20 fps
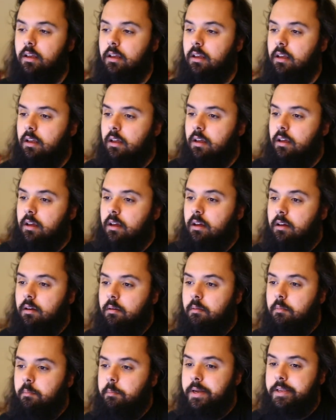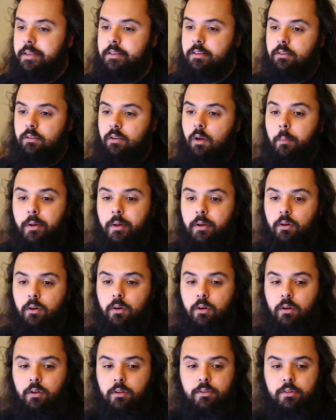my stomach
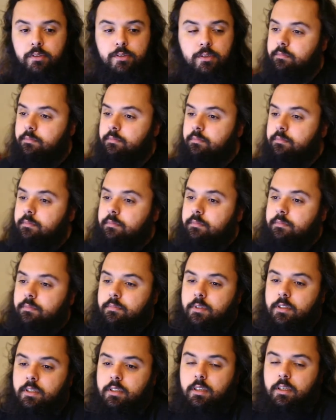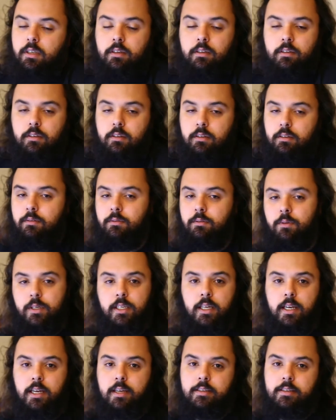hurts. What can I say?